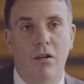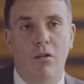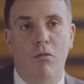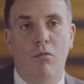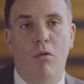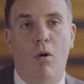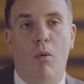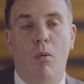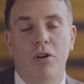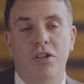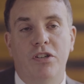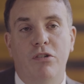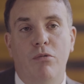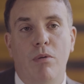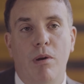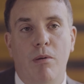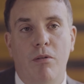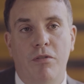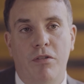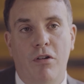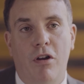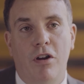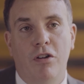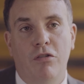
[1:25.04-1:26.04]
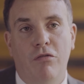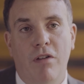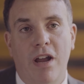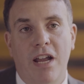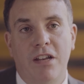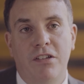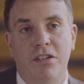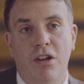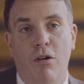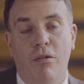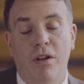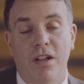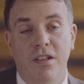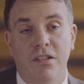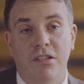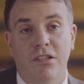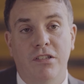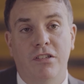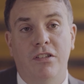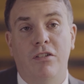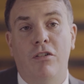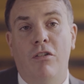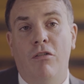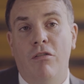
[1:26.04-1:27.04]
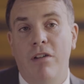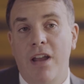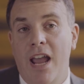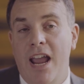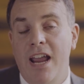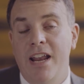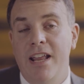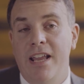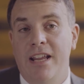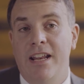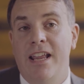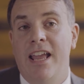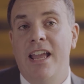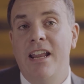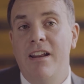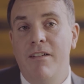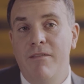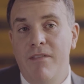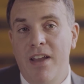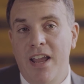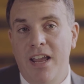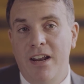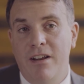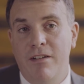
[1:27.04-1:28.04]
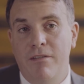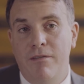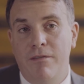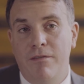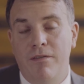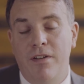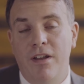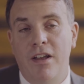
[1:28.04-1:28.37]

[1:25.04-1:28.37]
What we're doing with our trade tokens is creating an innovative